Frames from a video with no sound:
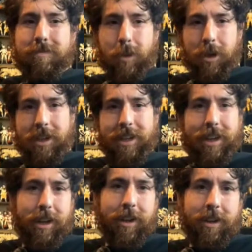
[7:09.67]
But
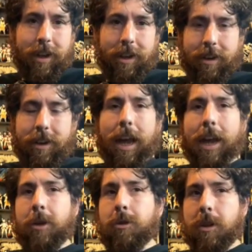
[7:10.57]
yeah, and I
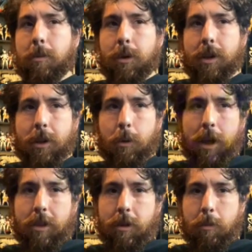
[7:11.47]
usually put the
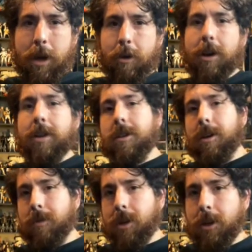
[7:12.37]
weathering powder. I
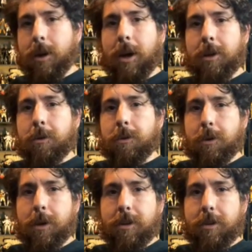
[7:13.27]
saw a video how you
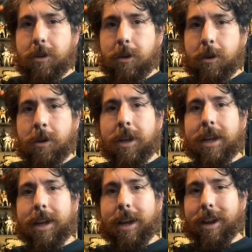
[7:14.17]
do it too,
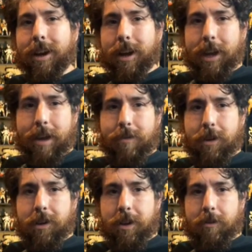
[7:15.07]
and I have
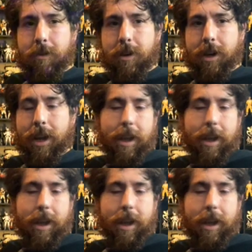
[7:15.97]
a different.